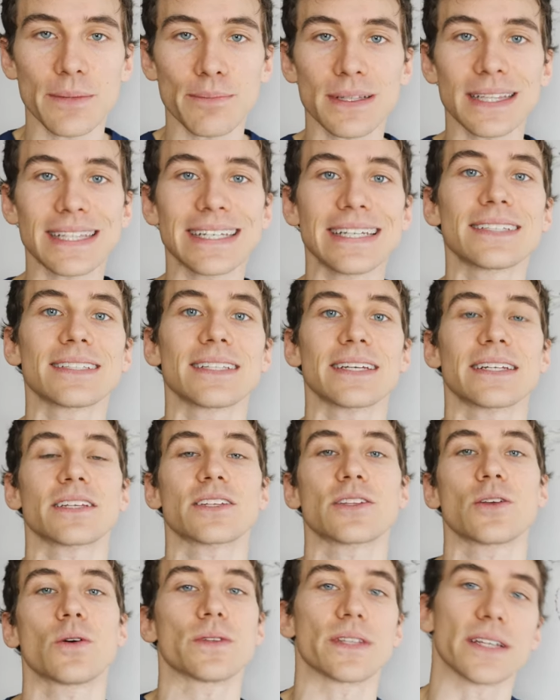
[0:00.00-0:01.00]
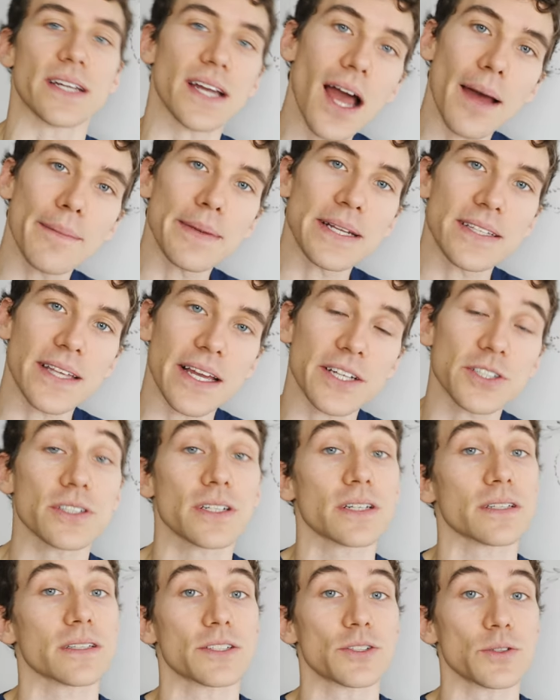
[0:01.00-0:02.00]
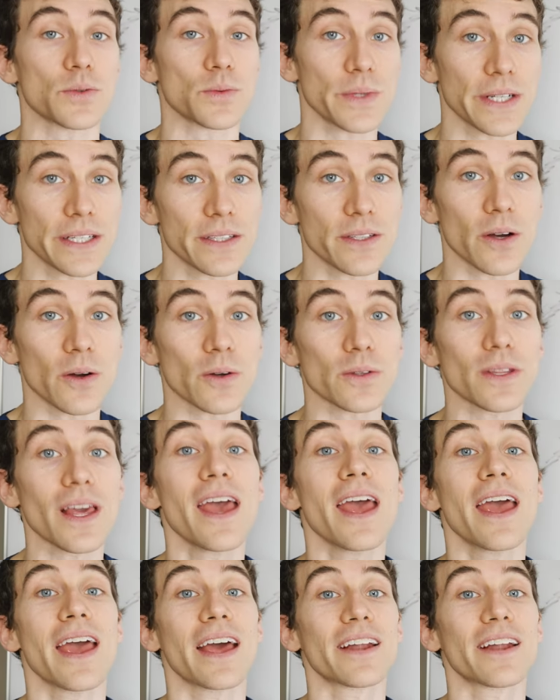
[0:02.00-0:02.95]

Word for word: please let us know in the comment section because I do read those, and